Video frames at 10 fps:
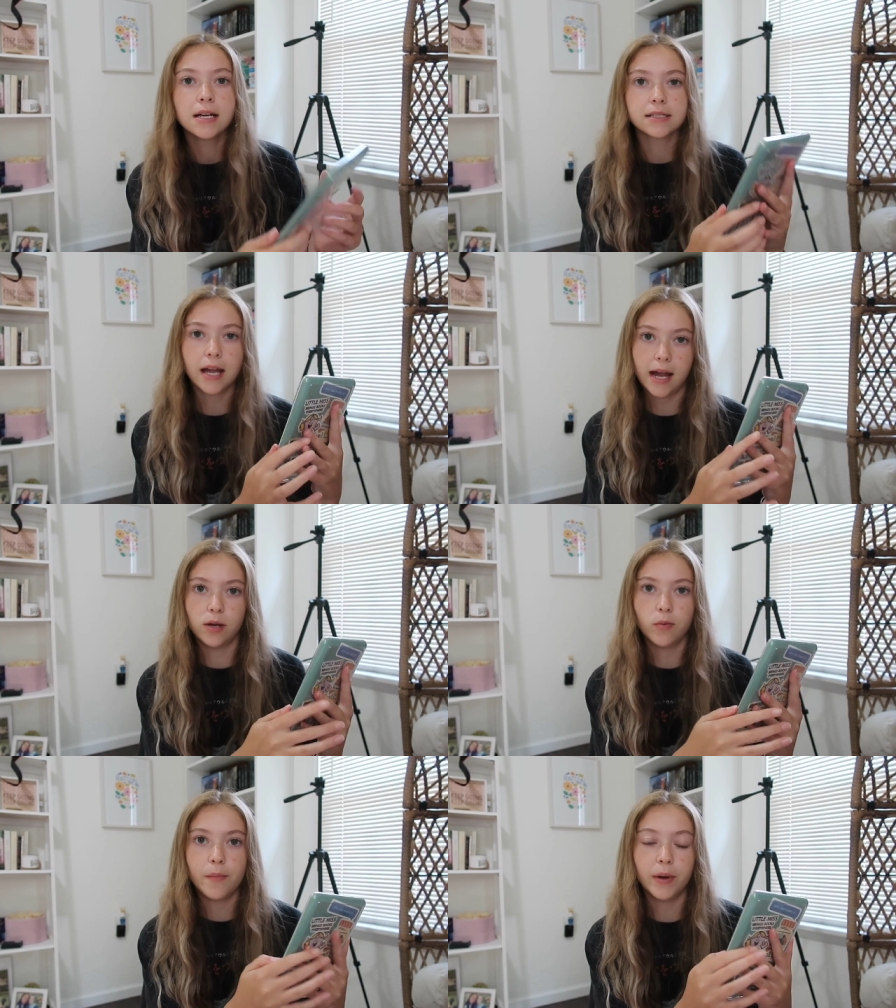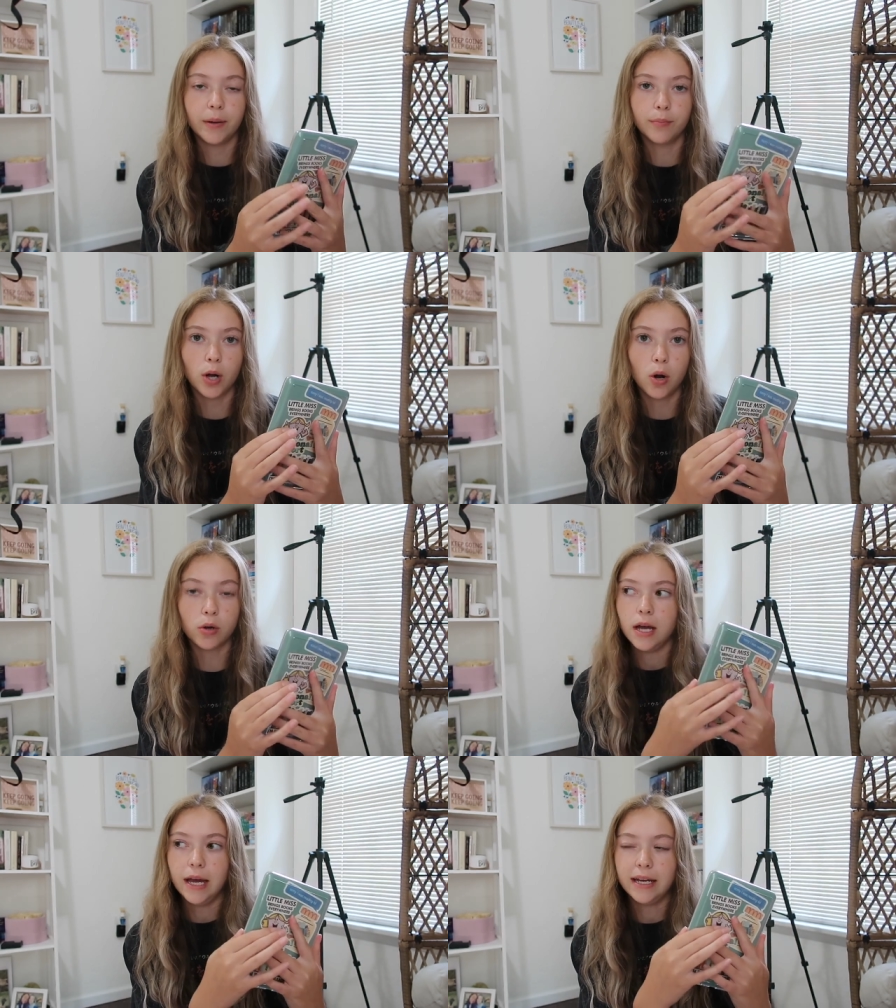because I had one, but it
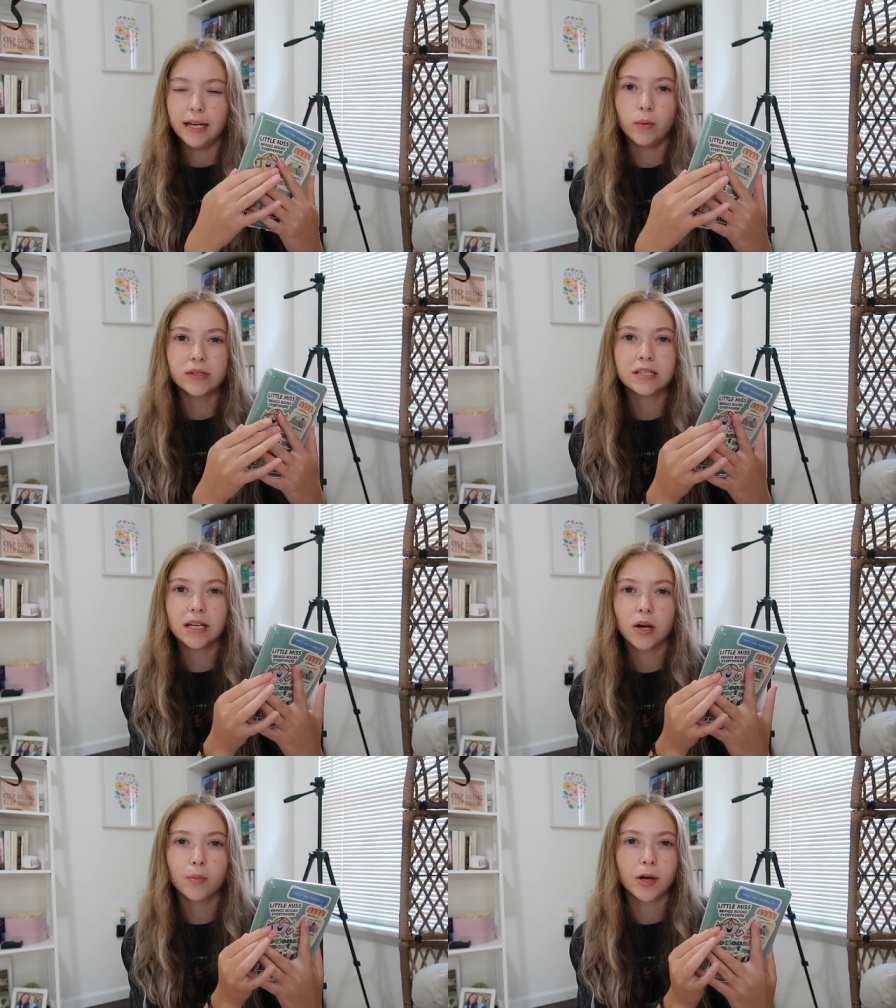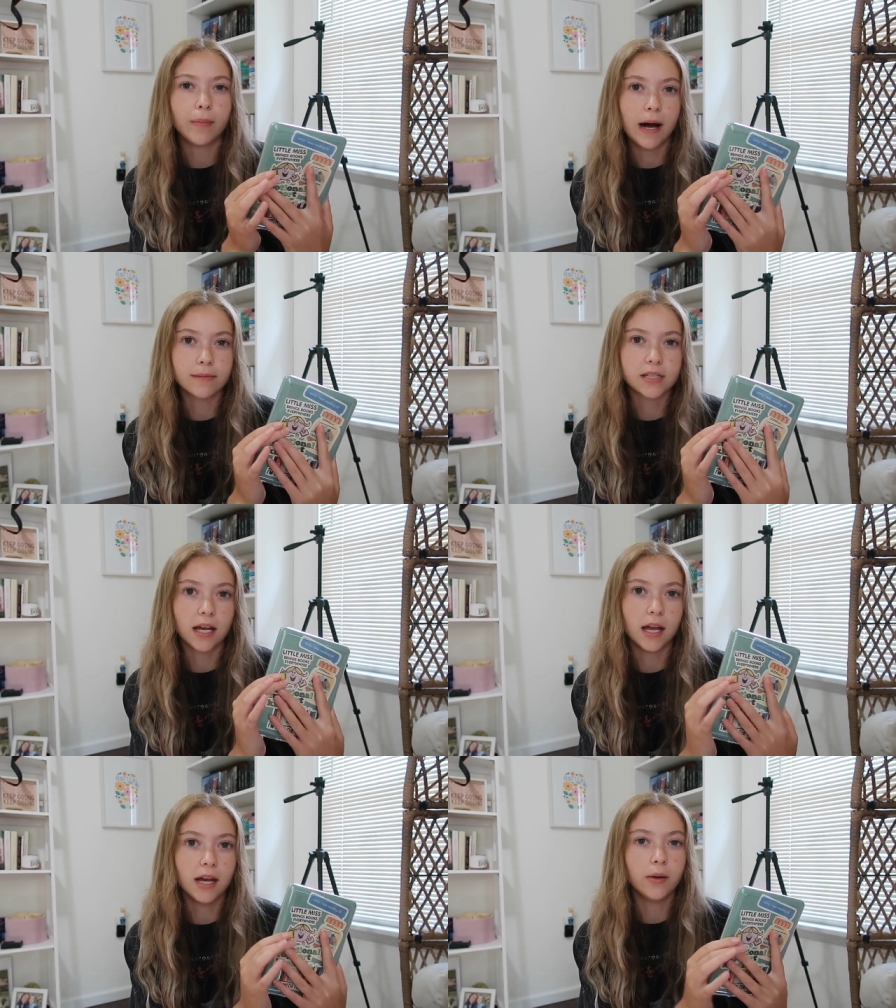broke. And it wasn't like a real pop
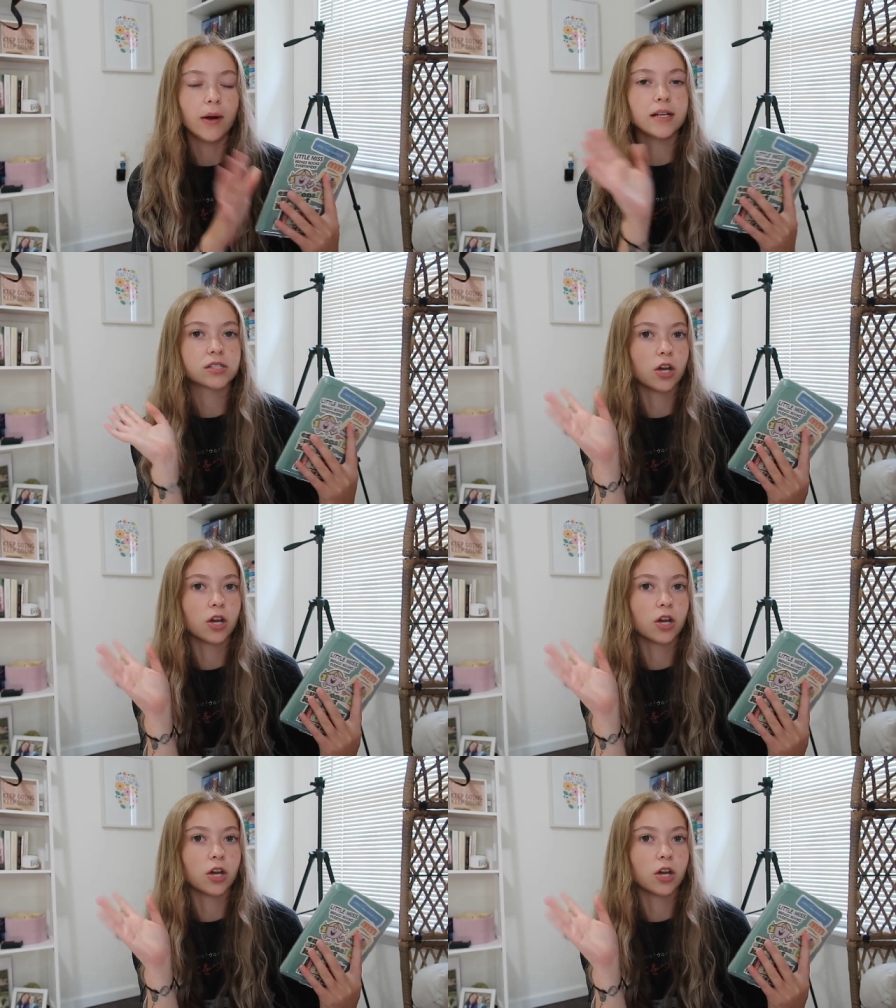socket anyway,